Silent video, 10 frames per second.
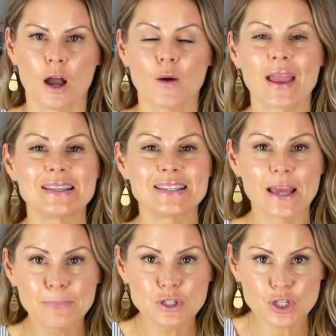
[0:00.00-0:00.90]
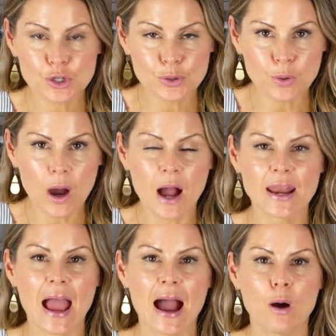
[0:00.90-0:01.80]
Okay, step two on
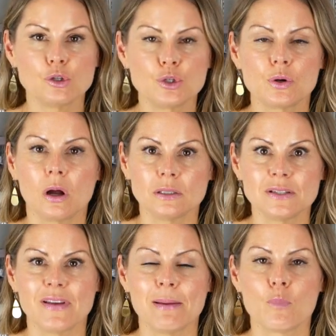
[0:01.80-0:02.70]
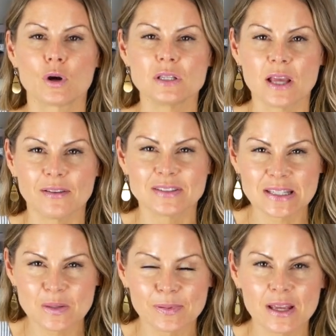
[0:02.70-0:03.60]
how to cultivate more
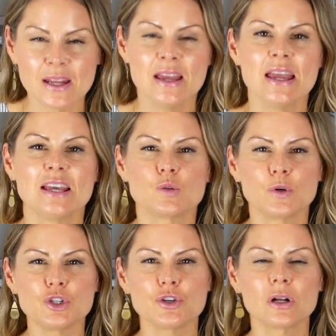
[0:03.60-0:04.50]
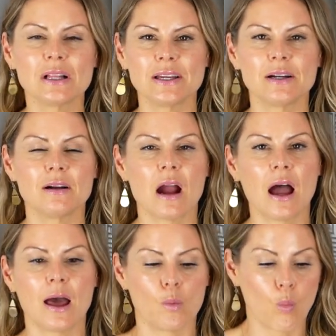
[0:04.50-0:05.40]
self-discipline is, once you're clear
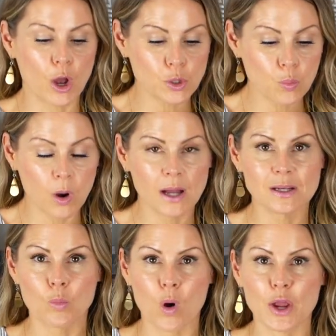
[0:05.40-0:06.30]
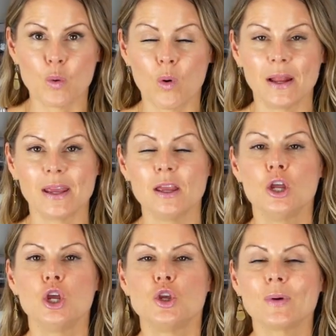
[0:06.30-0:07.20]
on what you want and why you want it,
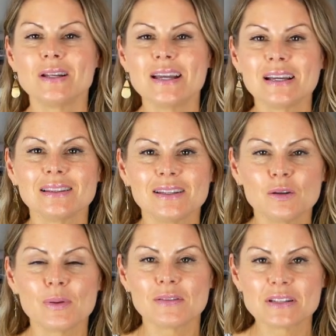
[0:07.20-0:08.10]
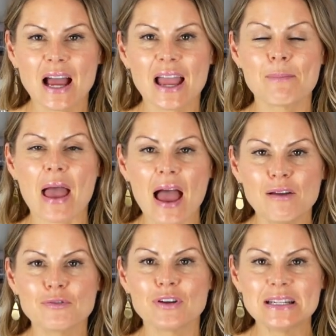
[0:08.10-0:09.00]
you want to take a little bit of time
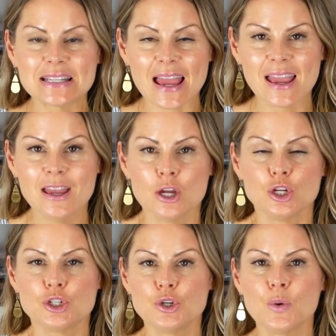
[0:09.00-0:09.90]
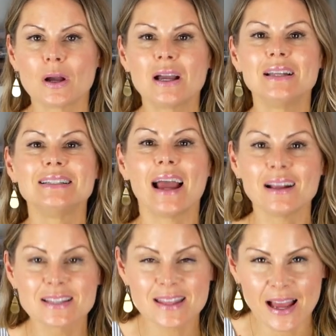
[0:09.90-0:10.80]
every day to
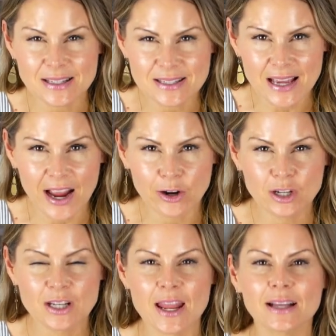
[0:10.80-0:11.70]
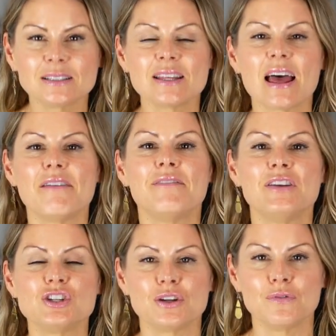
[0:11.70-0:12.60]
connect to that desire, connect to that
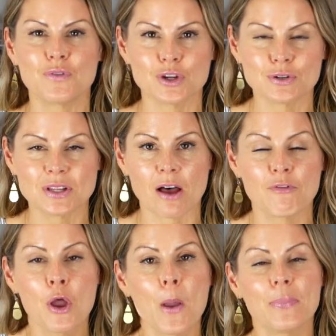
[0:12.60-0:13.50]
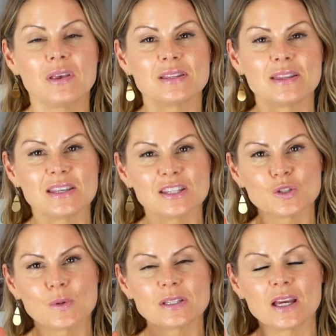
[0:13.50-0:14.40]
vision for yourself, because this
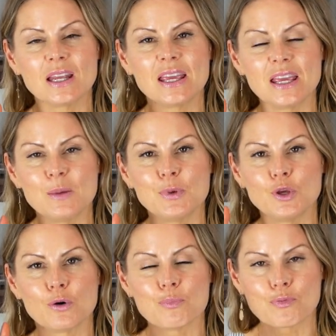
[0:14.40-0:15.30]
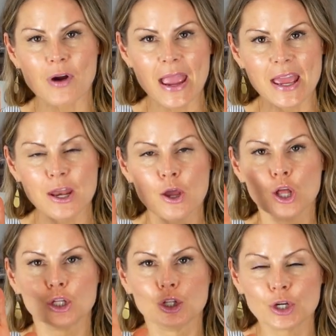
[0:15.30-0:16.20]
is what's going to keep your brain
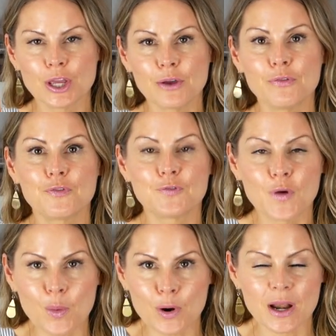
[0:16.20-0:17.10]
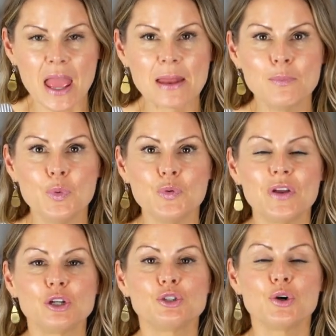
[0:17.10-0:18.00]
looking forward and
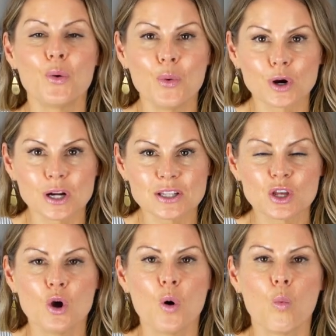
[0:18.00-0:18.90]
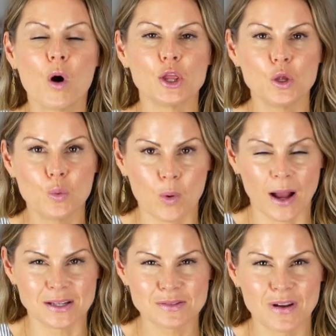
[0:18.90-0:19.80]
moving towards what you
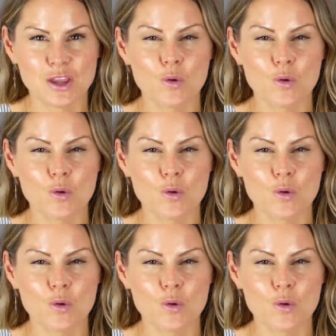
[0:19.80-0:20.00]
want, right?